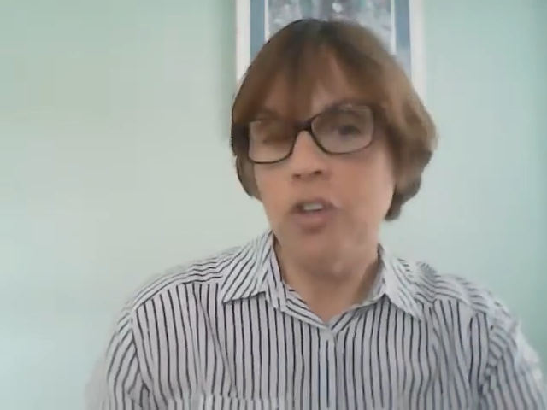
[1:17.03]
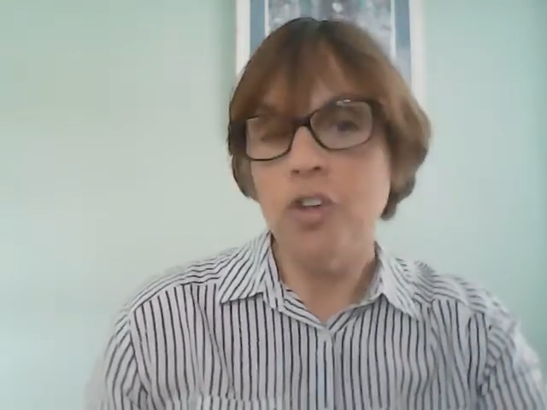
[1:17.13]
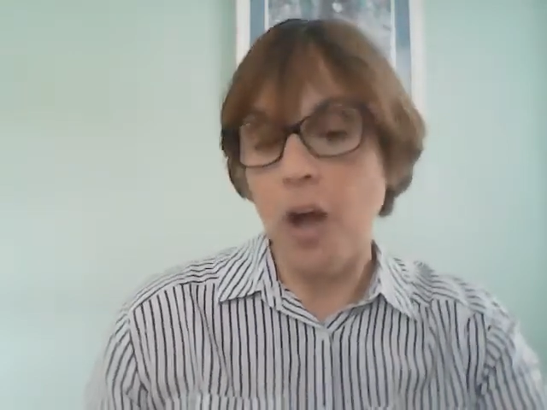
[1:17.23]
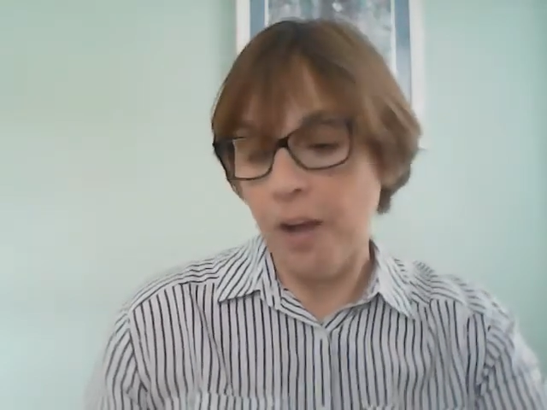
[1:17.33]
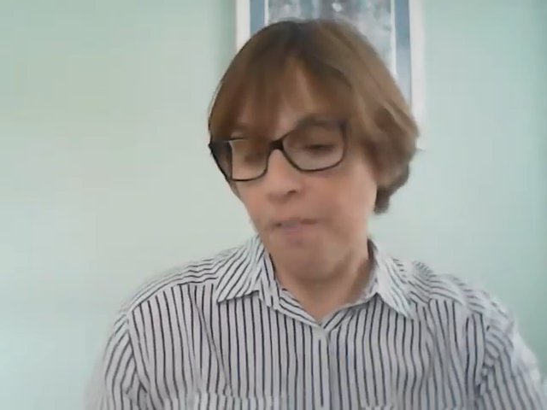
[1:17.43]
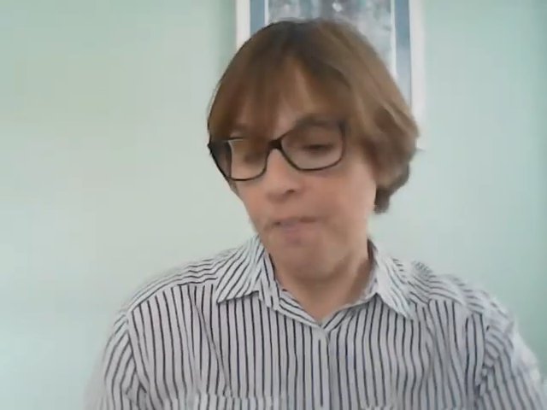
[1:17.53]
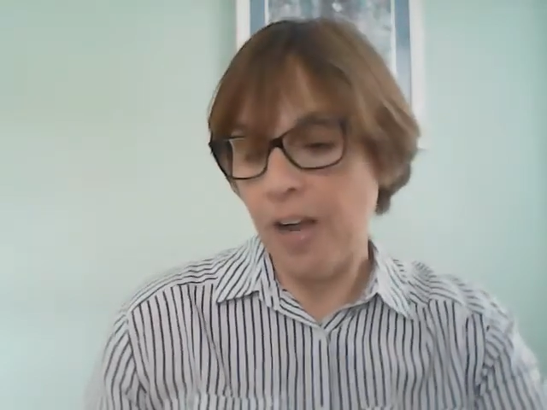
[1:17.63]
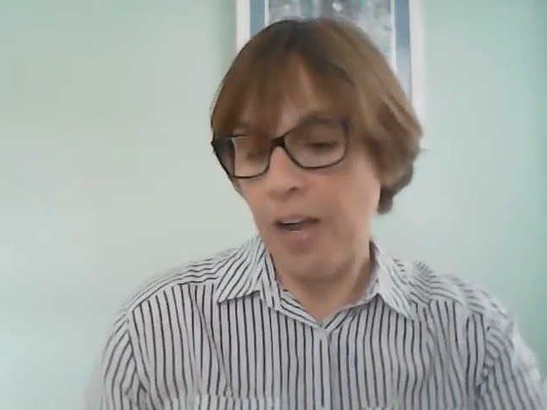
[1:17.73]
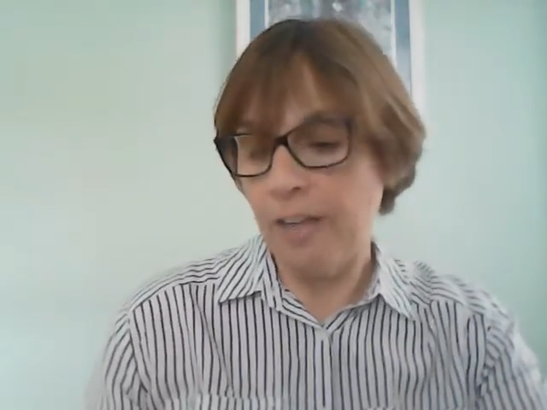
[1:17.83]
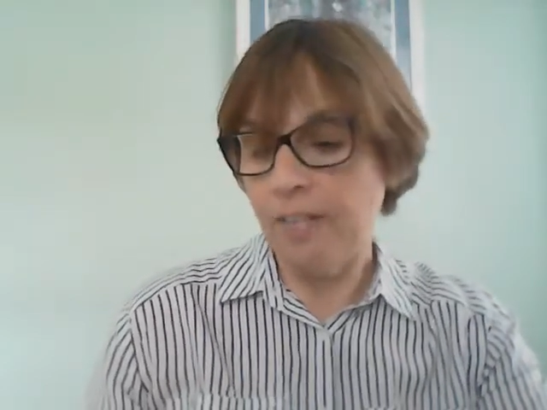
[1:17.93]
John
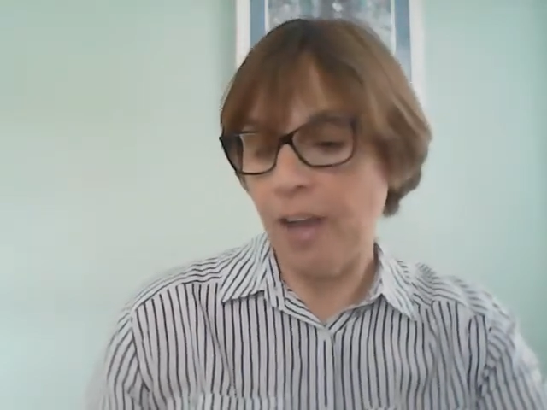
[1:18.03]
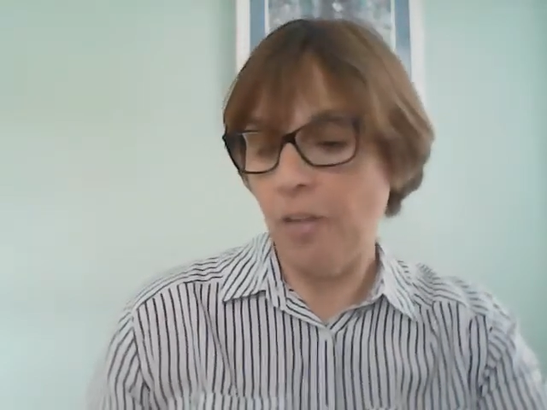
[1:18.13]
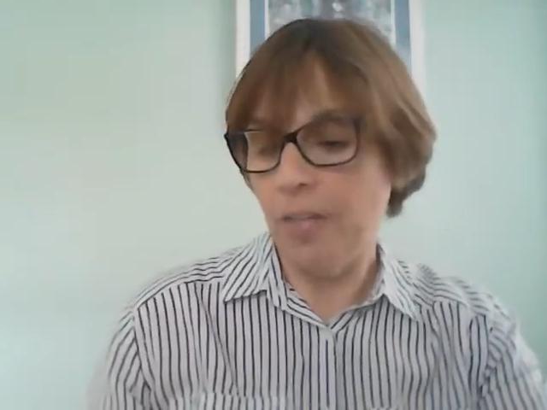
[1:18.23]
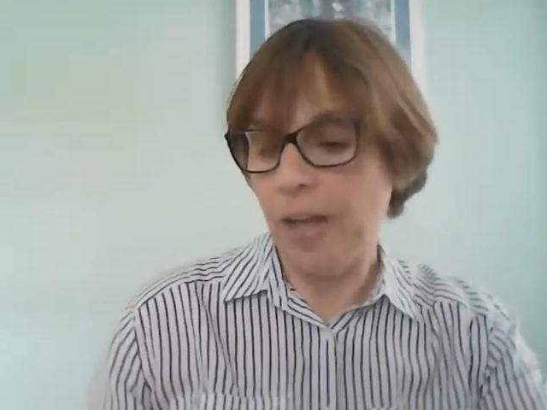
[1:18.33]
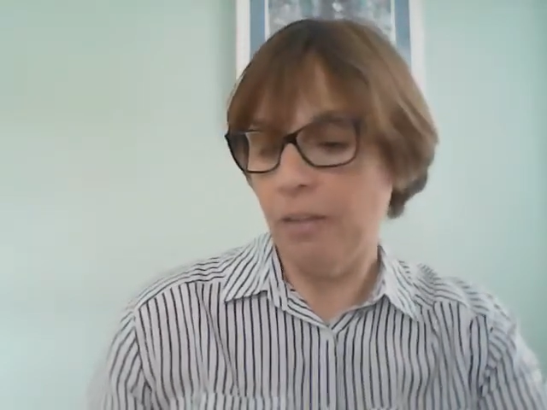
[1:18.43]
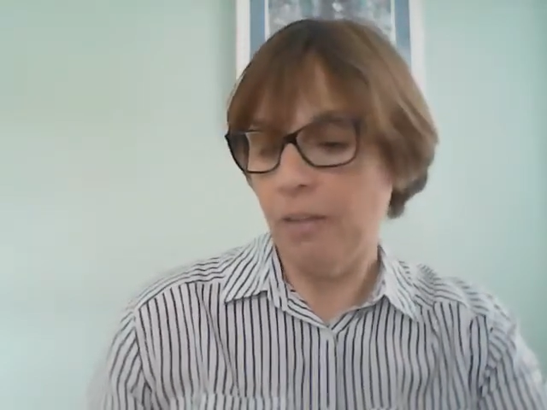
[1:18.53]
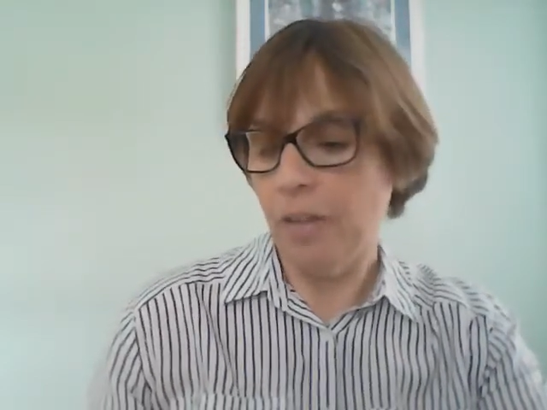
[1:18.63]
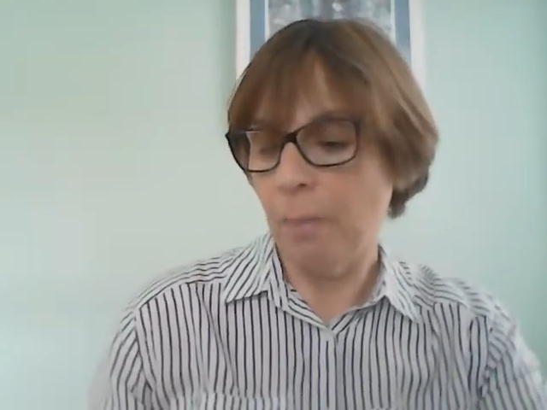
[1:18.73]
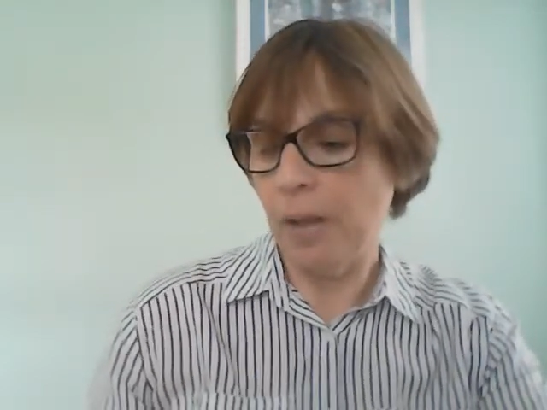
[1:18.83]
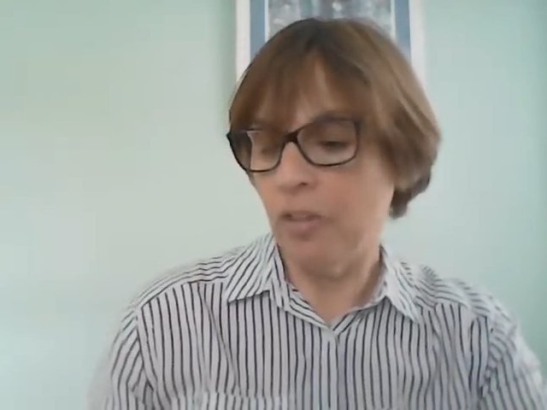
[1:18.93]
finds out that
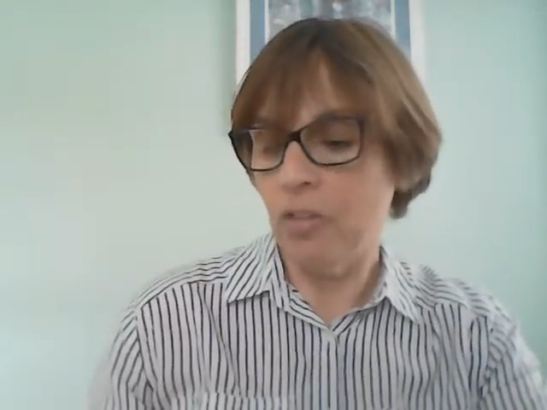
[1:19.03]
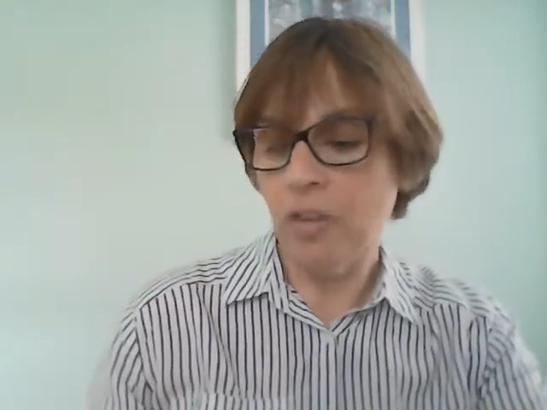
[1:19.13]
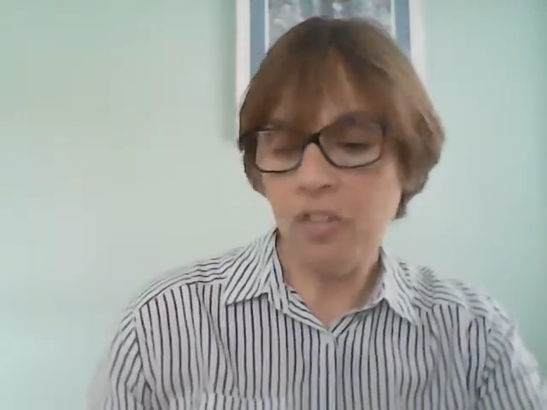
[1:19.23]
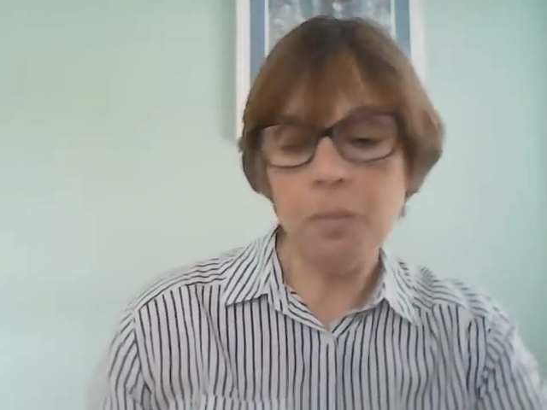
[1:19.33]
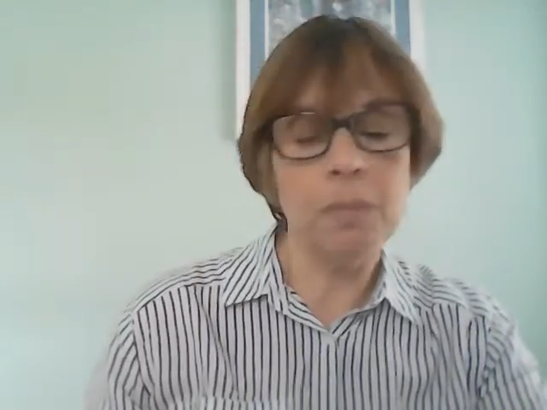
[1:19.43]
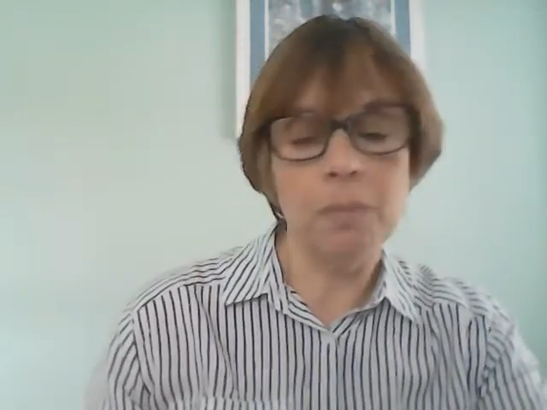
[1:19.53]
there might just